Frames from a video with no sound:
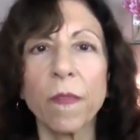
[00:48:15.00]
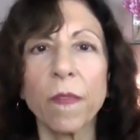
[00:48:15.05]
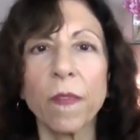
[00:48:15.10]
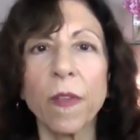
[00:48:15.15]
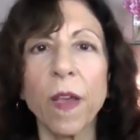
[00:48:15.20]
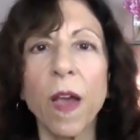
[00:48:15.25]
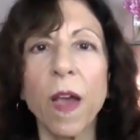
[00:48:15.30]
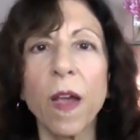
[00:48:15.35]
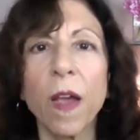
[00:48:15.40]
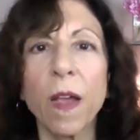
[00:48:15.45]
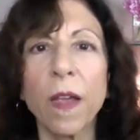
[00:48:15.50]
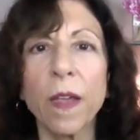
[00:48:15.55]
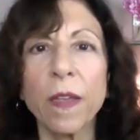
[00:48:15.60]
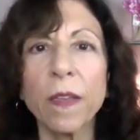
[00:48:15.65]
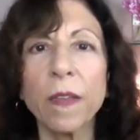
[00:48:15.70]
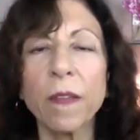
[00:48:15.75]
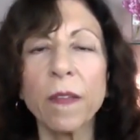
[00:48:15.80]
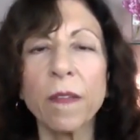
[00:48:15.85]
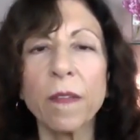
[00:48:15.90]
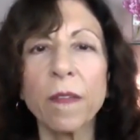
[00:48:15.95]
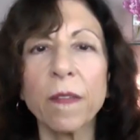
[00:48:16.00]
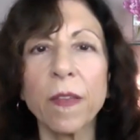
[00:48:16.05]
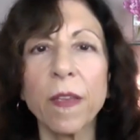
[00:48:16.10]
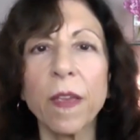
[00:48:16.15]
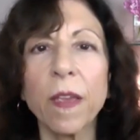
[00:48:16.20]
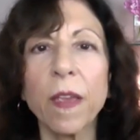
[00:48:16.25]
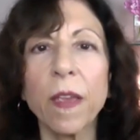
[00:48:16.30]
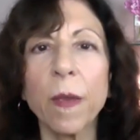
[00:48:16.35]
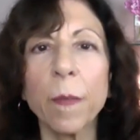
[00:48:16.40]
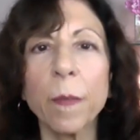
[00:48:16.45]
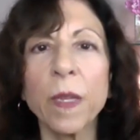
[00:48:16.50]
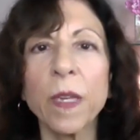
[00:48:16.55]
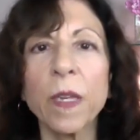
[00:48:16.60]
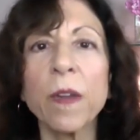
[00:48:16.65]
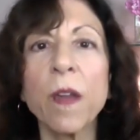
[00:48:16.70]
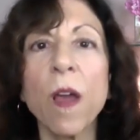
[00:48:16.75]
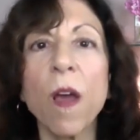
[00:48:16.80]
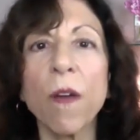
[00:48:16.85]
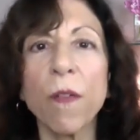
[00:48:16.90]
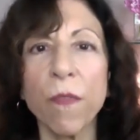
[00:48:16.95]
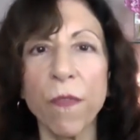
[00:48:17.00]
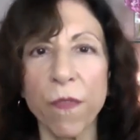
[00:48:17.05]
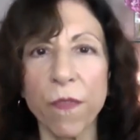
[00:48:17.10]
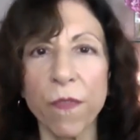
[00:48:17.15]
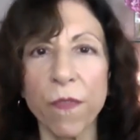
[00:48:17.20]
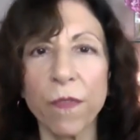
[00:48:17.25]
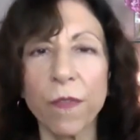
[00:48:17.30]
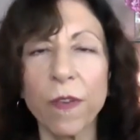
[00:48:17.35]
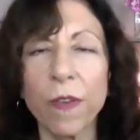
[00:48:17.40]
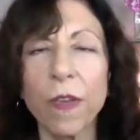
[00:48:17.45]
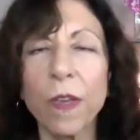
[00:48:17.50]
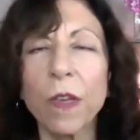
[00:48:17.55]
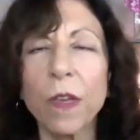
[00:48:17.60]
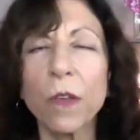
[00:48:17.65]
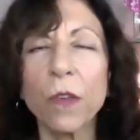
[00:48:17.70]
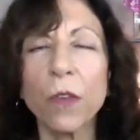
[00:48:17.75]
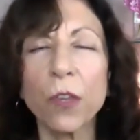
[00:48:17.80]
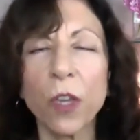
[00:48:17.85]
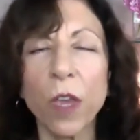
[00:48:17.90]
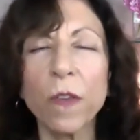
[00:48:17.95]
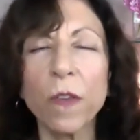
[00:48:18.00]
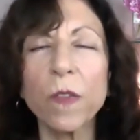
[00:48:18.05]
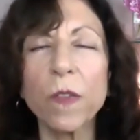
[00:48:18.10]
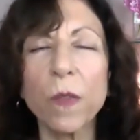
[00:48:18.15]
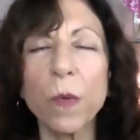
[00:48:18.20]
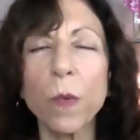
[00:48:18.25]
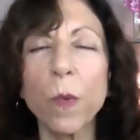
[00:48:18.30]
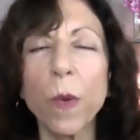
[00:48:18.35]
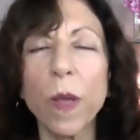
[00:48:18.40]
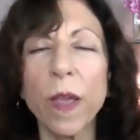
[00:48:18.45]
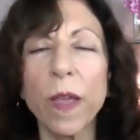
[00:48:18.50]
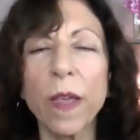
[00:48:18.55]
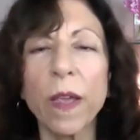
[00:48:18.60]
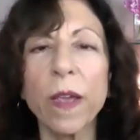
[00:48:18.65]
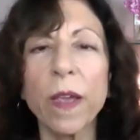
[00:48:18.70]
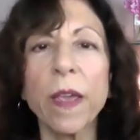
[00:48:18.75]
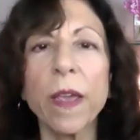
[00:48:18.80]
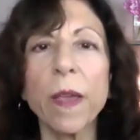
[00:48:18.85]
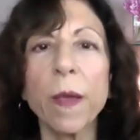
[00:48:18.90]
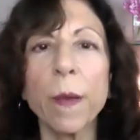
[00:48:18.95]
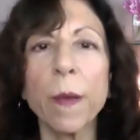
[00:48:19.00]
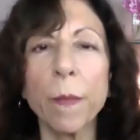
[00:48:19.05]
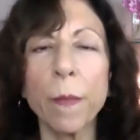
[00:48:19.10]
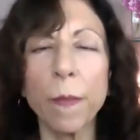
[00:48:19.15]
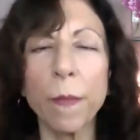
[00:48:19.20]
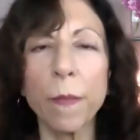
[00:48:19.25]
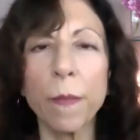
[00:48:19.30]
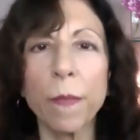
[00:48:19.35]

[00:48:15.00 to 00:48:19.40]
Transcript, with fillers: I am enough just the way I am.